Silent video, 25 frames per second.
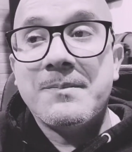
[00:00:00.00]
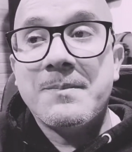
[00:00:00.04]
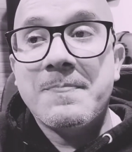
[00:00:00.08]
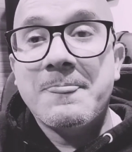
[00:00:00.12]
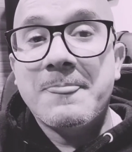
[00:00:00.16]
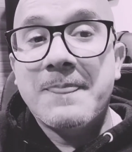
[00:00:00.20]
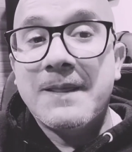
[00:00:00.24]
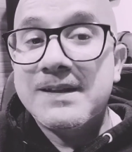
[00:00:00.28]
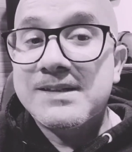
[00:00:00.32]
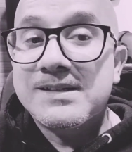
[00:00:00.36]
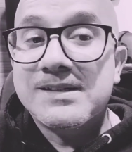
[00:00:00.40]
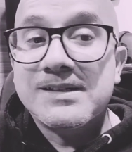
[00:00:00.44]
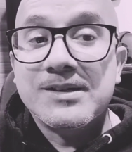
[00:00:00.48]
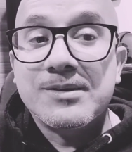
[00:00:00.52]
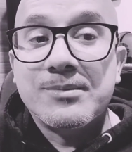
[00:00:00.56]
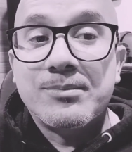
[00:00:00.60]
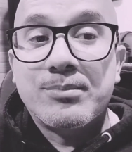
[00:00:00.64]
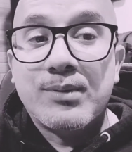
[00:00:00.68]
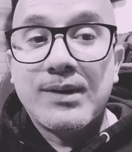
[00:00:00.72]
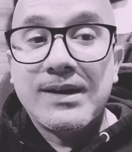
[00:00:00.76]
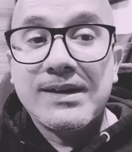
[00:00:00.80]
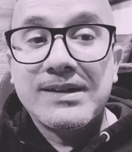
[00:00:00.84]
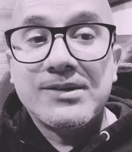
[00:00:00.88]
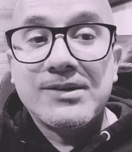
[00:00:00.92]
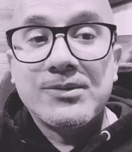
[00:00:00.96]
that's going to
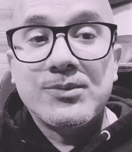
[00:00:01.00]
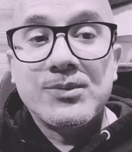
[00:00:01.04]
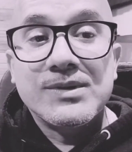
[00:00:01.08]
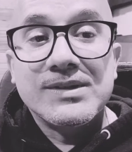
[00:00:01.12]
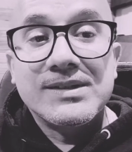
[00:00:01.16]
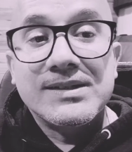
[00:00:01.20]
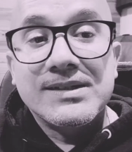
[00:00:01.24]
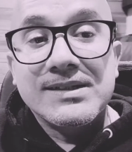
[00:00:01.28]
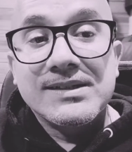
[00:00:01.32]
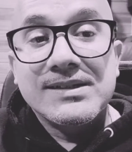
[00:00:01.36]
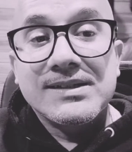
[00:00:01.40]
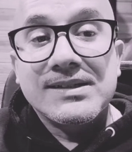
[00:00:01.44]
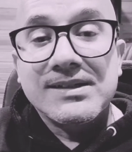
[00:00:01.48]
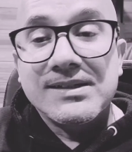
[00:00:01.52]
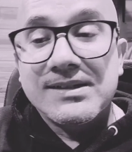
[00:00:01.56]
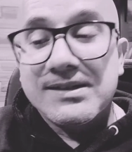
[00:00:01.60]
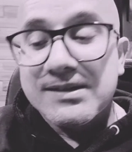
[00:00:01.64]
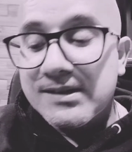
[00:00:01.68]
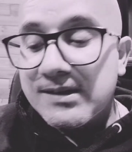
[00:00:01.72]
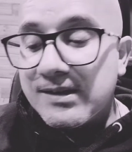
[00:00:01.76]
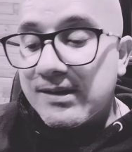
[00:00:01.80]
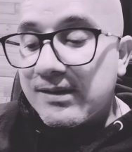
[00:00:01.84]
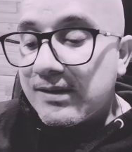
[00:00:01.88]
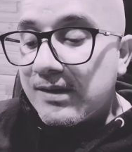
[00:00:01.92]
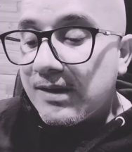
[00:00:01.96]
break the resistance
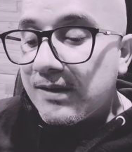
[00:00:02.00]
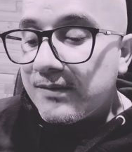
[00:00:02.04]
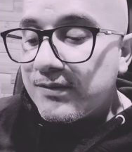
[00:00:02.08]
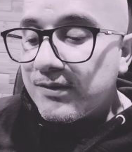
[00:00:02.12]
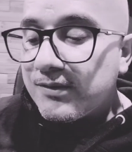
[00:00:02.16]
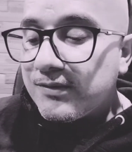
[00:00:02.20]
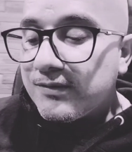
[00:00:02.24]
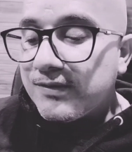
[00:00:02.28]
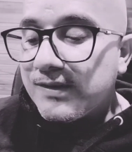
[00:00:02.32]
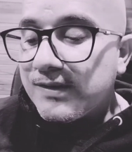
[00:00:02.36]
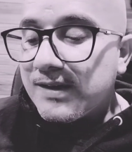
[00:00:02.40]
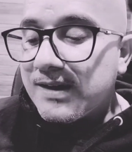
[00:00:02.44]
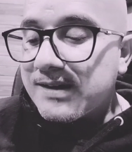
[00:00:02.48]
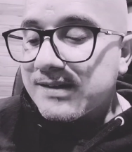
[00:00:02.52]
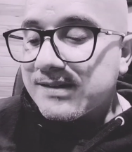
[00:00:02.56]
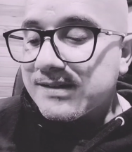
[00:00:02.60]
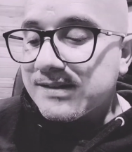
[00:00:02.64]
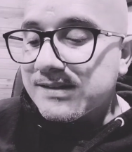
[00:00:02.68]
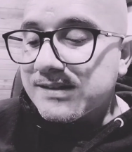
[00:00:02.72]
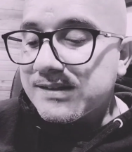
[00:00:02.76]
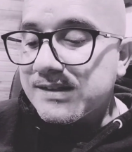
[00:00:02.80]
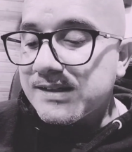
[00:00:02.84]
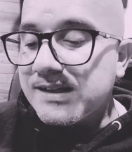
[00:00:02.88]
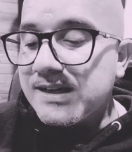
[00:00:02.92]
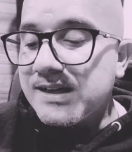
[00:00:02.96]
of your flesh, and
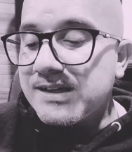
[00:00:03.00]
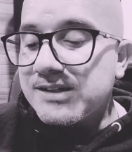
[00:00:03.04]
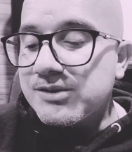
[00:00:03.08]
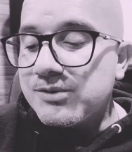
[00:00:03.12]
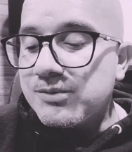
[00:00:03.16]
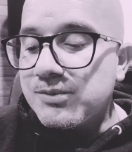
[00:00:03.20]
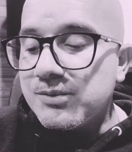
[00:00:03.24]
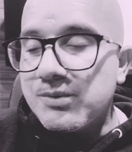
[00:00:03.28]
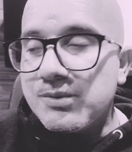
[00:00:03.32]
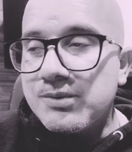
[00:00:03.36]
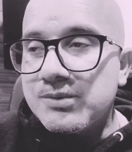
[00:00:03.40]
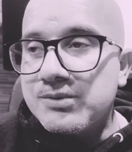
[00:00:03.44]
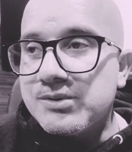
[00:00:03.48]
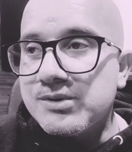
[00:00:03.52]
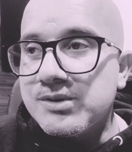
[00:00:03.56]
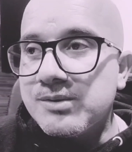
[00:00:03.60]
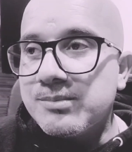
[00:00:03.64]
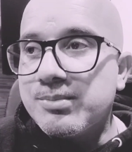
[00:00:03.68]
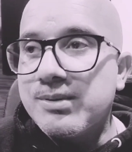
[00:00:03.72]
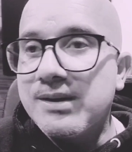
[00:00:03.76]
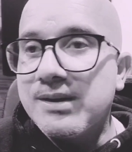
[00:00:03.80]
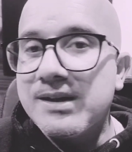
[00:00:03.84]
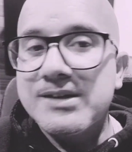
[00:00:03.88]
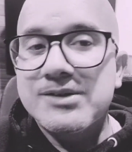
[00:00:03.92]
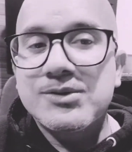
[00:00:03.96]
it's going to get you to the
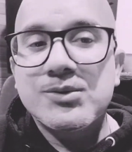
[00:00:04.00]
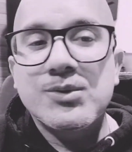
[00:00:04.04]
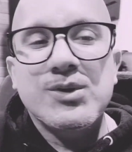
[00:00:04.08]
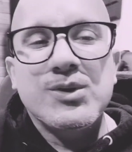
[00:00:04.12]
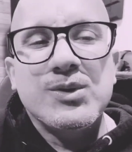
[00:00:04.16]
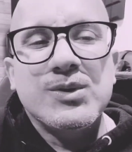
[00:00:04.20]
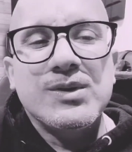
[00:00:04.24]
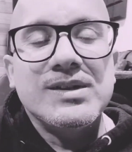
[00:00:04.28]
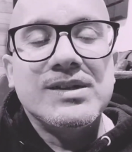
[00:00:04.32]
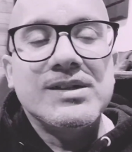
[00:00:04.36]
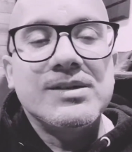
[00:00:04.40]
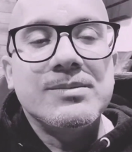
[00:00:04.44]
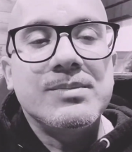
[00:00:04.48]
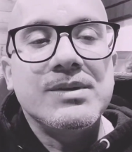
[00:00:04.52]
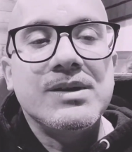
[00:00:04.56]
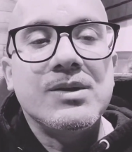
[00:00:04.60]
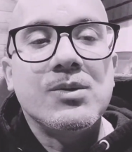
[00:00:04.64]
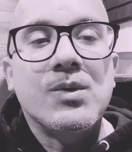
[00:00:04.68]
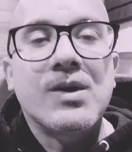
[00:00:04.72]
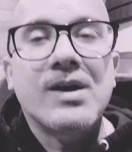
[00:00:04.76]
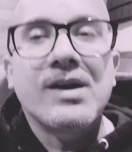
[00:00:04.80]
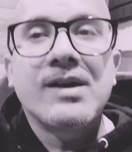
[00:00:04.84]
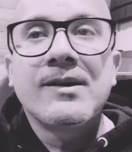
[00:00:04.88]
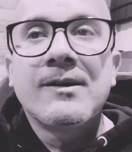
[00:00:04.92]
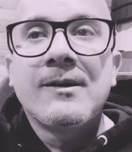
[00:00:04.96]
place where you need to be,
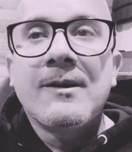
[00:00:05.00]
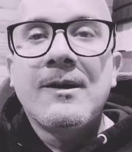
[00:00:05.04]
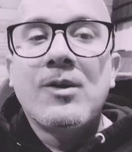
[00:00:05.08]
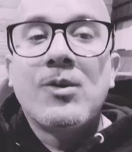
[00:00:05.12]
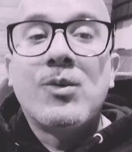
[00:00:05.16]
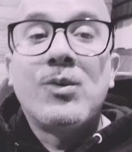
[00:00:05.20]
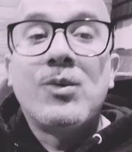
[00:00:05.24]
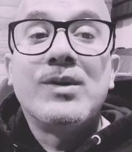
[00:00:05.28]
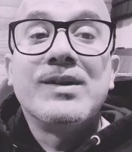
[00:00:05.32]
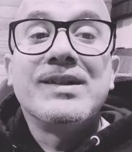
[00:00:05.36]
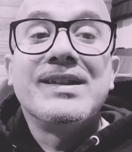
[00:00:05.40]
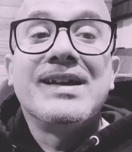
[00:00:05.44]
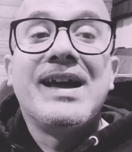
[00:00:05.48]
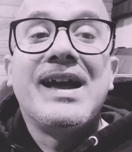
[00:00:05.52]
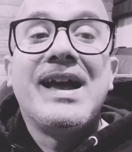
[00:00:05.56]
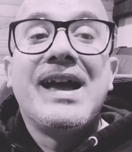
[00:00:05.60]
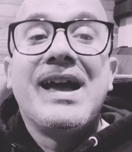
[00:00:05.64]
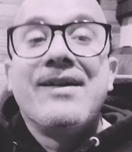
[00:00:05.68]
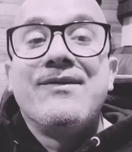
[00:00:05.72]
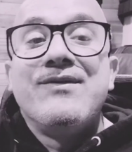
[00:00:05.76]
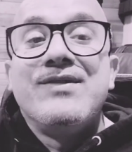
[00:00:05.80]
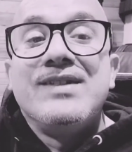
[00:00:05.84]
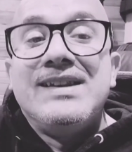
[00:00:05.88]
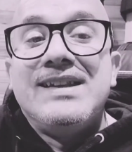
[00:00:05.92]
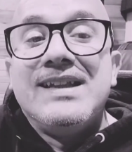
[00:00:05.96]
where the
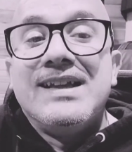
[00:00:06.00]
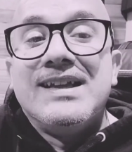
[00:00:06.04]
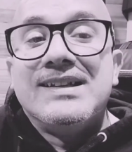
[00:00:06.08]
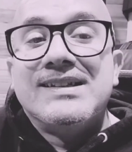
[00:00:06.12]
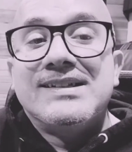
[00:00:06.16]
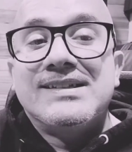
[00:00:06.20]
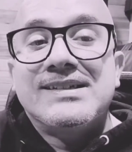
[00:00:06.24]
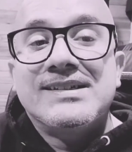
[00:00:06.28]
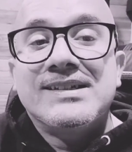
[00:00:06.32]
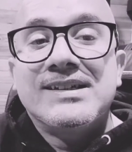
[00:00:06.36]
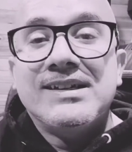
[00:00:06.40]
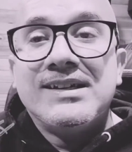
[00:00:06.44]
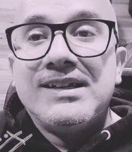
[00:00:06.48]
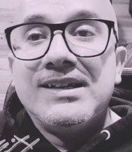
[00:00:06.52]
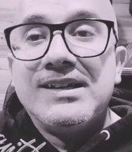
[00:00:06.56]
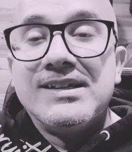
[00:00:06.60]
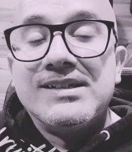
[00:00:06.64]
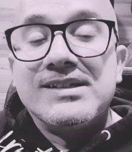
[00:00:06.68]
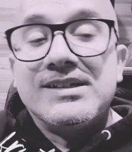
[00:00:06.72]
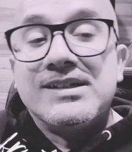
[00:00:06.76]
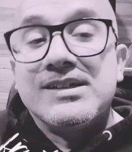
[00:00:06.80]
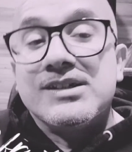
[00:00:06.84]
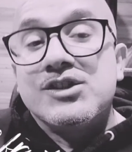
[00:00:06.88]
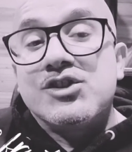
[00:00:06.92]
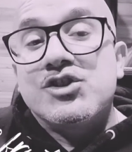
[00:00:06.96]
evidence is
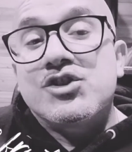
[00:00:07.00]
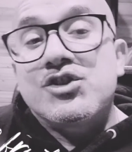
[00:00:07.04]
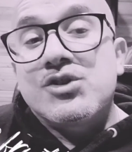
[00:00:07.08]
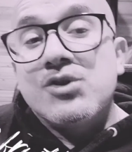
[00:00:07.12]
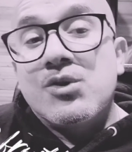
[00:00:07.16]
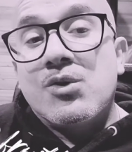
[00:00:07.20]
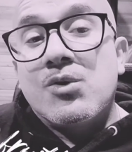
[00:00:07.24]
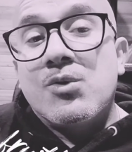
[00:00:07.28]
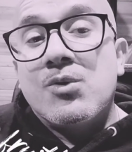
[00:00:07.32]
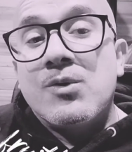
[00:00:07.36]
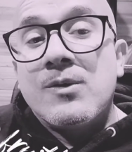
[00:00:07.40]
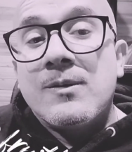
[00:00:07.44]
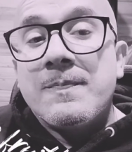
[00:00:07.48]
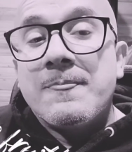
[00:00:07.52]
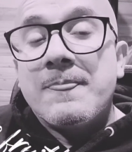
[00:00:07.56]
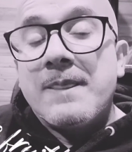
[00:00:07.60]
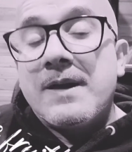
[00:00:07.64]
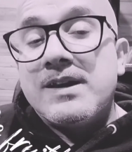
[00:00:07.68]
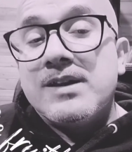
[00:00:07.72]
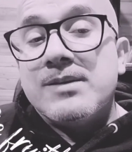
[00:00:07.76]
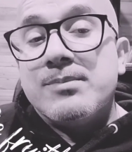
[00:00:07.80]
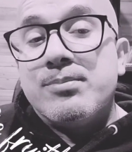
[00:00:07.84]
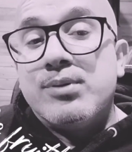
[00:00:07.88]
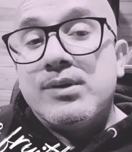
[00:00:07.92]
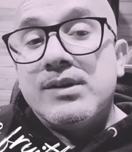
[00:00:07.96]
going to show that
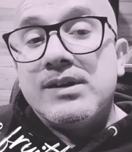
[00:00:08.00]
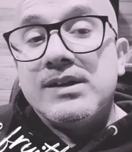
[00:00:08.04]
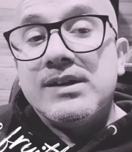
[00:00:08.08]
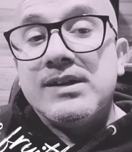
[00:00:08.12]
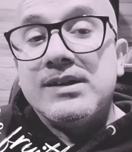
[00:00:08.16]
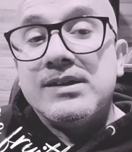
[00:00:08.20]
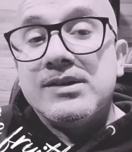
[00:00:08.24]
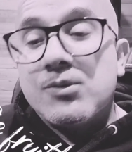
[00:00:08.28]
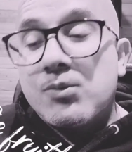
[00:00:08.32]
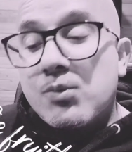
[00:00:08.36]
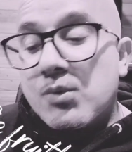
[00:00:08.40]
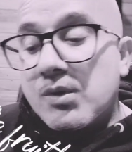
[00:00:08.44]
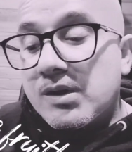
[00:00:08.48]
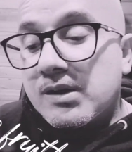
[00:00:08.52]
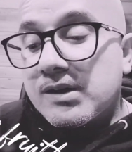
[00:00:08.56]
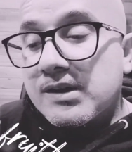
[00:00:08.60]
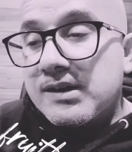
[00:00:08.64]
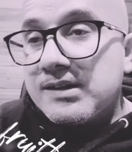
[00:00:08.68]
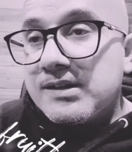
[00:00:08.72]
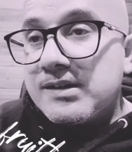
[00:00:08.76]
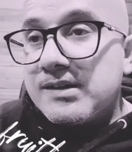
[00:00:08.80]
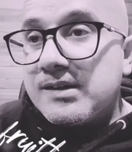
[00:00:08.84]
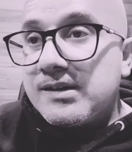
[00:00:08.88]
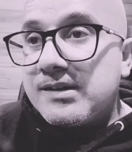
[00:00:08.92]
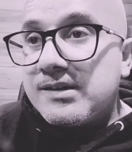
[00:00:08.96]
you're putting in the work in
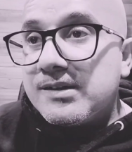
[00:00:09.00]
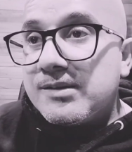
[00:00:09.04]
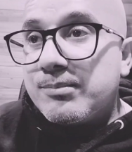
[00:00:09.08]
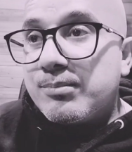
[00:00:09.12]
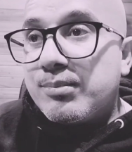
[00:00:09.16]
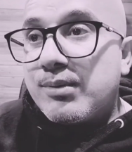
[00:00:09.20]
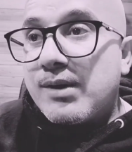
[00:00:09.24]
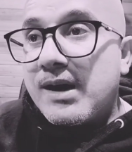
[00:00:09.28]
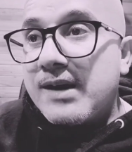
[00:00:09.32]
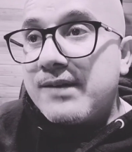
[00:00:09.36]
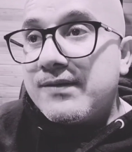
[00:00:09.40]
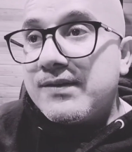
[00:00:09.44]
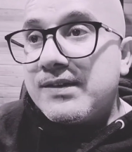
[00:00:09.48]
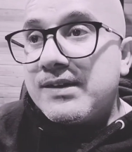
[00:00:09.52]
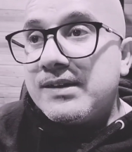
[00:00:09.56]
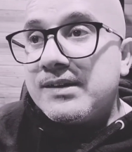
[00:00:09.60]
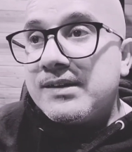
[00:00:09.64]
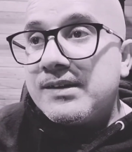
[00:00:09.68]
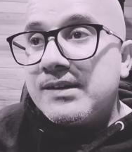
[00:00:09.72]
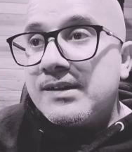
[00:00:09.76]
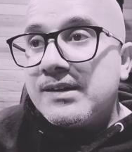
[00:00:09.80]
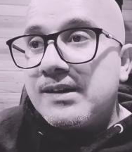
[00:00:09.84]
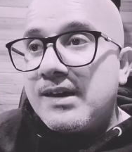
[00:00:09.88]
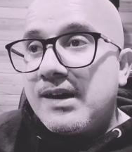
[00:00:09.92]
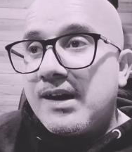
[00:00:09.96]
your private
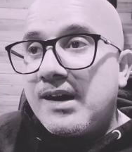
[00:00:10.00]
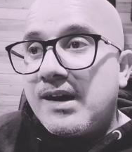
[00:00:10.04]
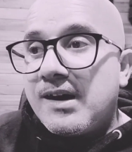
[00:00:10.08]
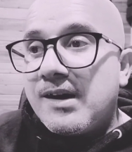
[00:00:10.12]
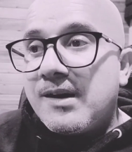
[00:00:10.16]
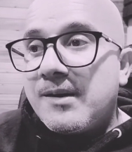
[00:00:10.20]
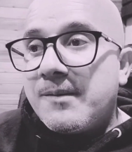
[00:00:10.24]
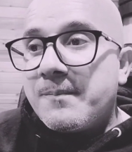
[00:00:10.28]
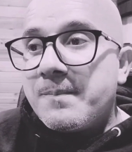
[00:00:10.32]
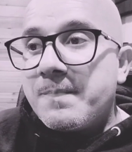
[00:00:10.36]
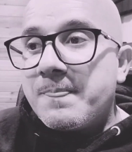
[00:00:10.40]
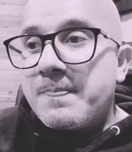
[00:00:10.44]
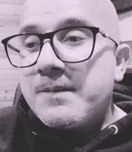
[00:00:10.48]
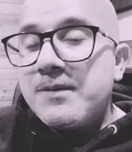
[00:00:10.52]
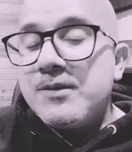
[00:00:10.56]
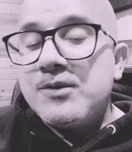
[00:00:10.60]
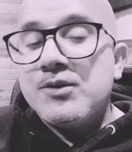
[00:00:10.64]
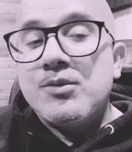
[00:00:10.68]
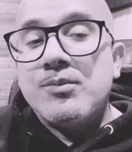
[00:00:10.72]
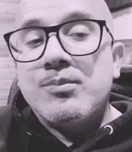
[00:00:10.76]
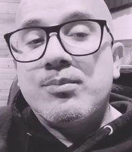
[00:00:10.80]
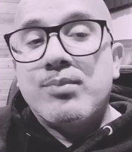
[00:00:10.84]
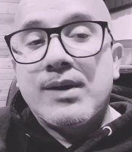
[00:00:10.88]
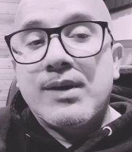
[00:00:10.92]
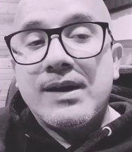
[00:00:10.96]

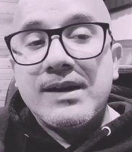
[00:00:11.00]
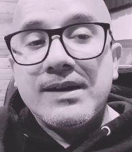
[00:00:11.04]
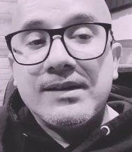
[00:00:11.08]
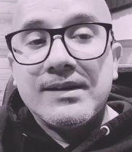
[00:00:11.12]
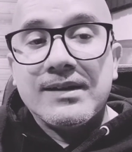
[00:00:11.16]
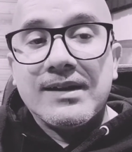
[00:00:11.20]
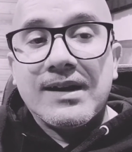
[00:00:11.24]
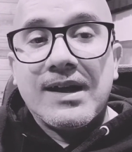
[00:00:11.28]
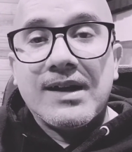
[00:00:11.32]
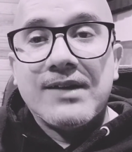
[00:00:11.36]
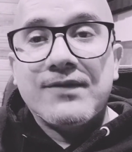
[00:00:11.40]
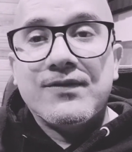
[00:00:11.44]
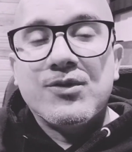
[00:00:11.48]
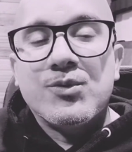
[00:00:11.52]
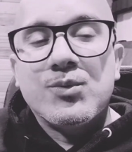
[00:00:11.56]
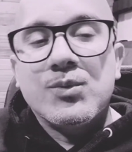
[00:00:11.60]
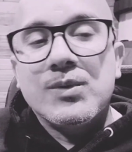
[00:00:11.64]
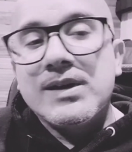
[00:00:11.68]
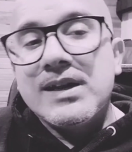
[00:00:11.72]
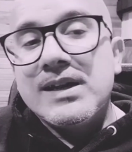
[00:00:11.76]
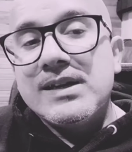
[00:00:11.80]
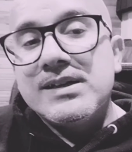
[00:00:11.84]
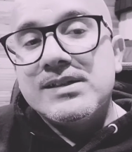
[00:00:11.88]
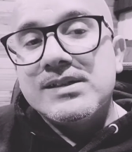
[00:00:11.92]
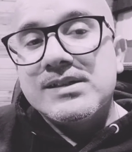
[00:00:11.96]
prayer life and
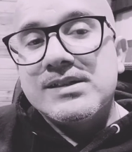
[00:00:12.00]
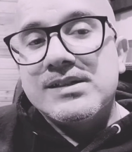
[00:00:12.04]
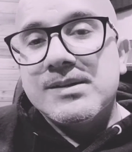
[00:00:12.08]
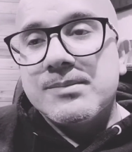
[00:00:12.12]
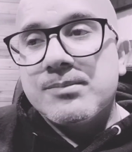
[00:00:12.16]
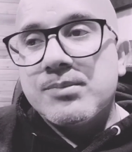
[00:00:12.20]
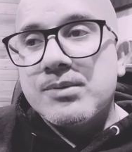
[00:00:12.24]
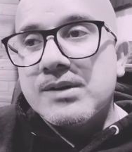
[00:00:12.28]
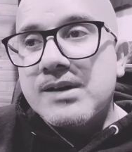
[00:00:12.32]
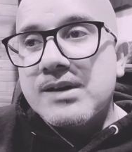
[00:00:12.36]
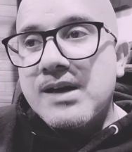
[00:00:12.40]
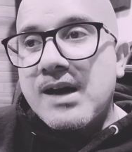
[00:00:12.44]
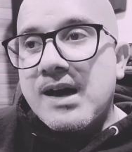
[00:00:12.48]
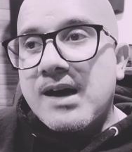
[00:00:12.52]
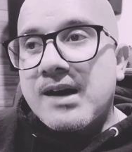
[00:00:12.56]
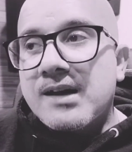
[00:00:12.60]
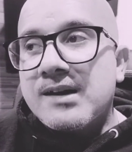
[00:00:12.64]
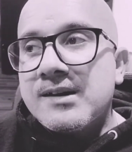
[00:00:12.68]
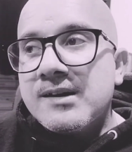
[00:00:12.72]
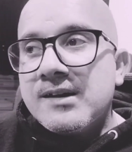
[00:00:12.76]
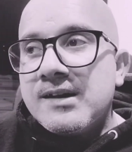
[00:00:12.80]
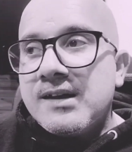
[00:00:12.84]
relationship with God.